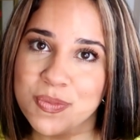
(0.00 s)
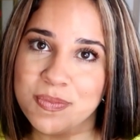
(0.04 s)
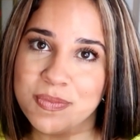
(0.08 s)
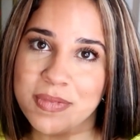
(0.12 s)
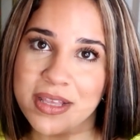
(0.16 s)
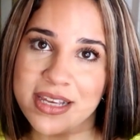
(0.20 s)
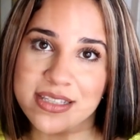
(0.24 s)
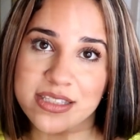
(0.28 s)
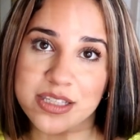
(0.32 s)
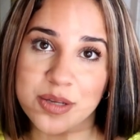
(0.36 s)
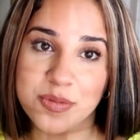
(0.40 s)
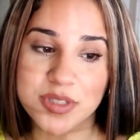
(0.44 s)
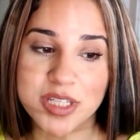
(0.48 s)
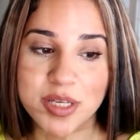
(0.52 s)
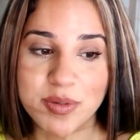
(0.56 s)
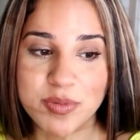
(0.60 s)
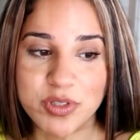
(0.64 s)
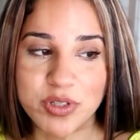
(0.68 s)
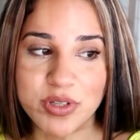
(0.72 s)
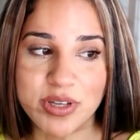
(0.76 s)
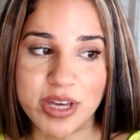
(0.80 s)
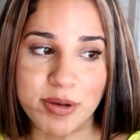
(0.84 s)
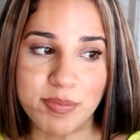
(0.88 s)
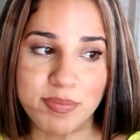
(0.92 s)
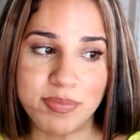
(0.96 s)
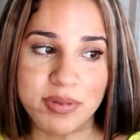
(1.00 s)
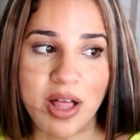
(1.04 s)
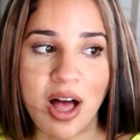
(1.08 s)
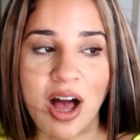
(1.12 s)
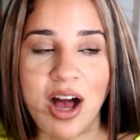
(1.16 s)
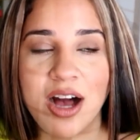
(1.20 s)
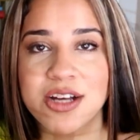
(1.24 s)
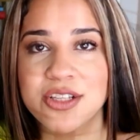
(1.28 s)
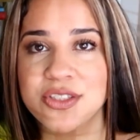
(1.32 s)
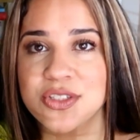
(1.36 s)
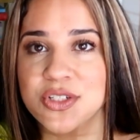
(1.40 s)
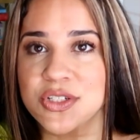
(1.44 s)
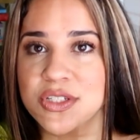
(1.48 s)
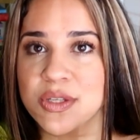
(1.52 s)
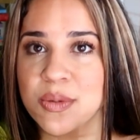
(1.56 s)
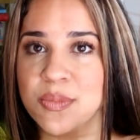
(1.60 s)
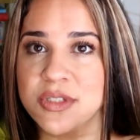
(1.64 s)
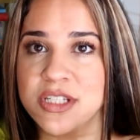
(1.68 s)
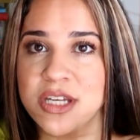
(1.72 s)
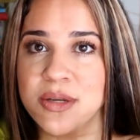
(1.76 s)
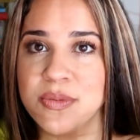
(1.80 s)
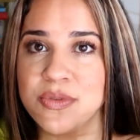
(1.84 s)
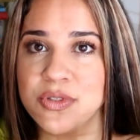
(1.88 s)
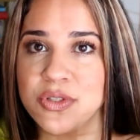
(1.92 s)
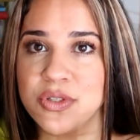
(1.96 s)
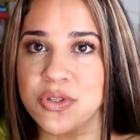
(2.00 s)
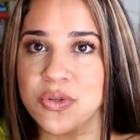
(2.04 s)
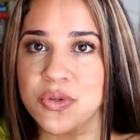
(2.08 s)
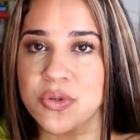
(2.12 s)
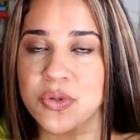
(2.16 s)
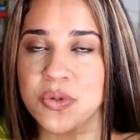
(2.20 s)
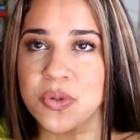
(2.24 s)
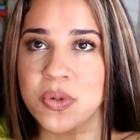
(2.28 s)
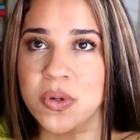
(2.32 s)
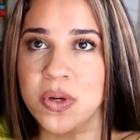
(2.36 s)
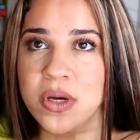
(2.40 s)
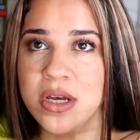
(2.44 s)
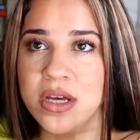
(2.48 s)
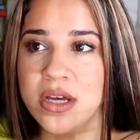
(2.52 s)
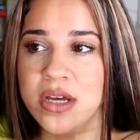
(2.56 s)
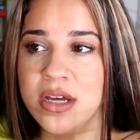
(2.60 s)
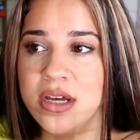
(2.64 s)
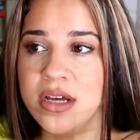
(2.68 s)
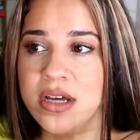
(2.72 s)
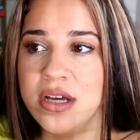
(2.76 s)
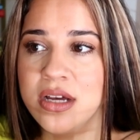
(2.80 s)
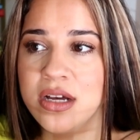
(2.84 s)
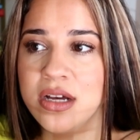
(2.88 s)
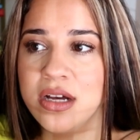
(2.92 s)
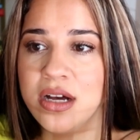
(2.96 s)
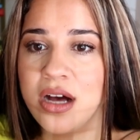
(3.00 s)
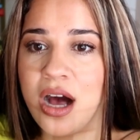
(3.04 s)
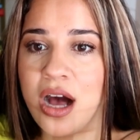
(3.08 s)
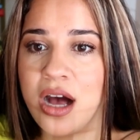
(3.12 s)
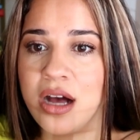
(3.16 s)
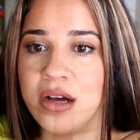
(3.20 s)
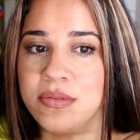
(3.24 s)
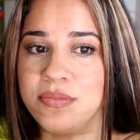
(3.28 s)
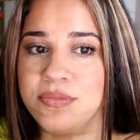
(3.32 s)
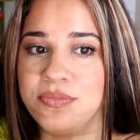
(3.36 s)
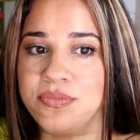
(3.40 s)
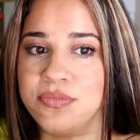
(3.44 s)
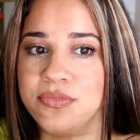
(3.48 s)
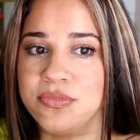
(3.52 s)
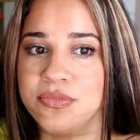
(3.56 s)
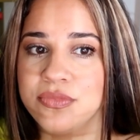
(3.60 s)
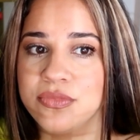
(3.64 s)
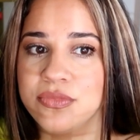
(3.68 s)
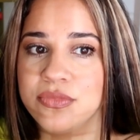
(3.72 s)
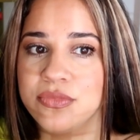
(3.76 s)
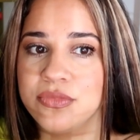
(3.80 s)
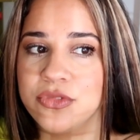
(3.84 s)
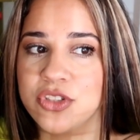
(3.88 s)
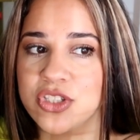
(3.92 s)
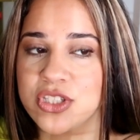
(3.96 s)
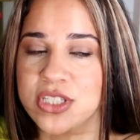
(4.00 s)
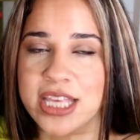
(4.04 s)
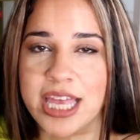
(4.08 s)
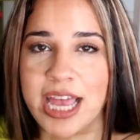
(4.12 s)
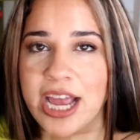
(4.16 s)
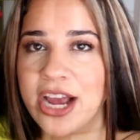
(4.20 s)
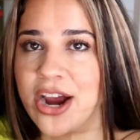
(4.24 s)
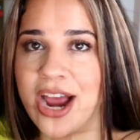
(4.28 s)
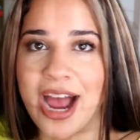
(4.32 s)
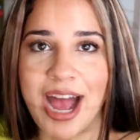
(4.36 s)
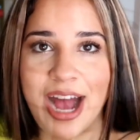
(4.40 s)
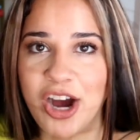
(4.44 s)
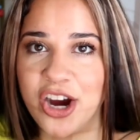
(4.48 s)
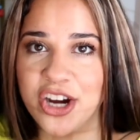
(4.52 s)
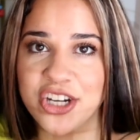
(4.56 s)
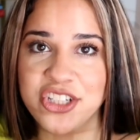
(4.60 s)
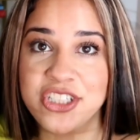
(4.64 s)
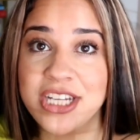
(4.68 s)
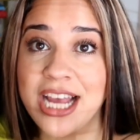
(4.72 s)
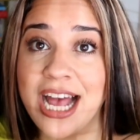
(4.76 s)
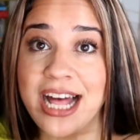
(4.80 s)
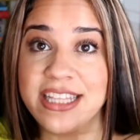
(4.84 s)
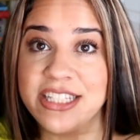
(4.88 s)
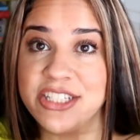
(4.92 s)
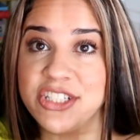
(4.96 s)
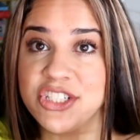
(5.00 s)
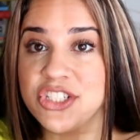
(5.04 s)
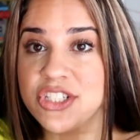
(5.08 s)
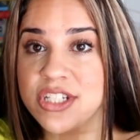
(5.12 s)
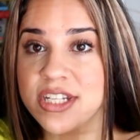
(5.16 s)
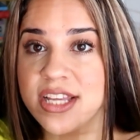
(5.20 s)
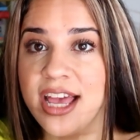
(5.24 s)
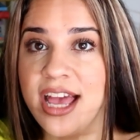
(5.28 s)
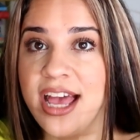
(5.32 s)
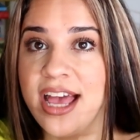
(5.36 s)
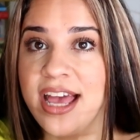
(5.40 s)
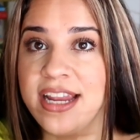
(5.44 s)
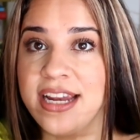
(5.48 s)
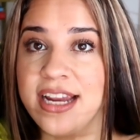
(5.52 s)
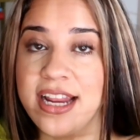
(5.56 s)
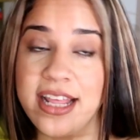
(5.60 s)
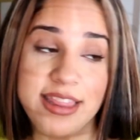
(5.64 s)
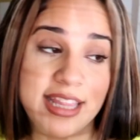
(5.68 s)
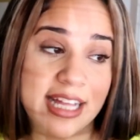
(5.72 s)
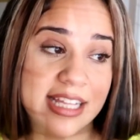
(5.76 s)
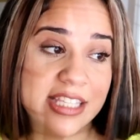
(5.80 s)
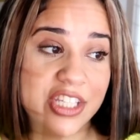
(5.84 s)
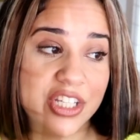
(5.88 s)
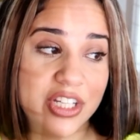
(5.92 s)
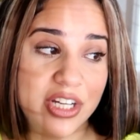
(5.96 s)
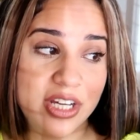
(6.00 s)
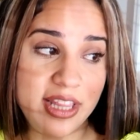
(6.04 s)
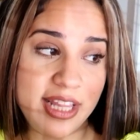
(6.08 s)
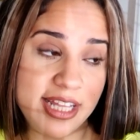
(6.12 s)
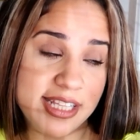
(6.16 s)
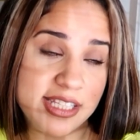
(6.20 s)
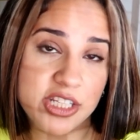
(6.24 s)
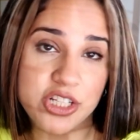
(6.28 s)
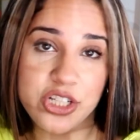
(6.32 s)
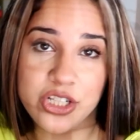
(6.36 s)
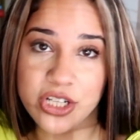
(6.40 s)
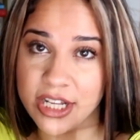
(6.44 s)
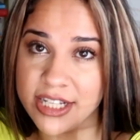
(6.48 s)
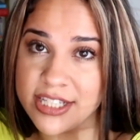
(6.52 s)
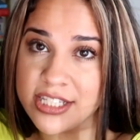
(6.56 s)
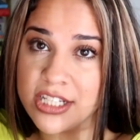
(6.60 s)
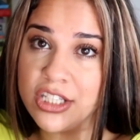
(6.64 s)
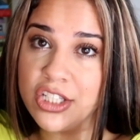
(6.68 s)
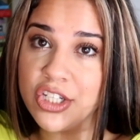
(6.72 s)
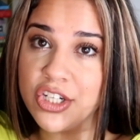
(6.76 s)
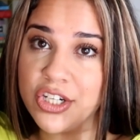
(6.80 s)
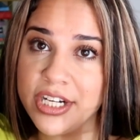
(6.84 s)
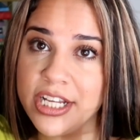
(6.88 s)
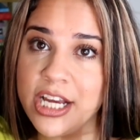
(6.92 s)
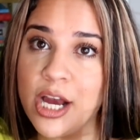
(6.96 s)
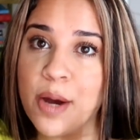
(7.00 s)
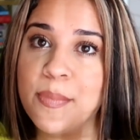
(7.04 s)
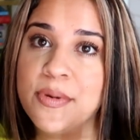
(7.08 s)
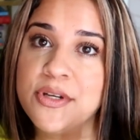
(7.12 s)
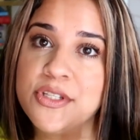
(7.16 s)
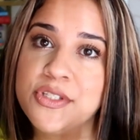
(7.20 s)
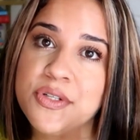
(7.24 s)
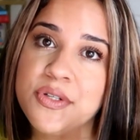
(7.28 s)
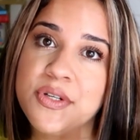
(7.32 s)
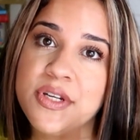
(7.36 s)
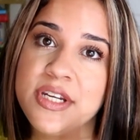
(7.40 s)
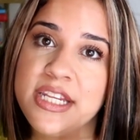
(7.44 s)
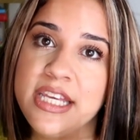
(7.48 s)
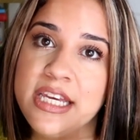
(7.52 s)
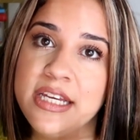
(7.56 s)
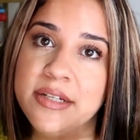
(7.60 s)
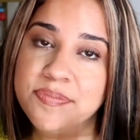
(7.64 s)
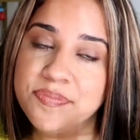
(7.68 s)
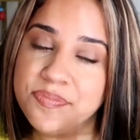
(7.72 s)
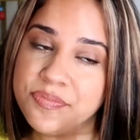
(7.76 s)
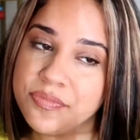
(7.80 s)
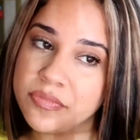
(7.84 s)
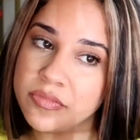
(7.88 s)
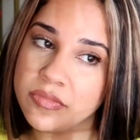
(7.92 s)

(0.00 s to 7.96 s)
Like sometimes you get blocked, or sometimes you just like are challenged, and that's it's a learning opportunity.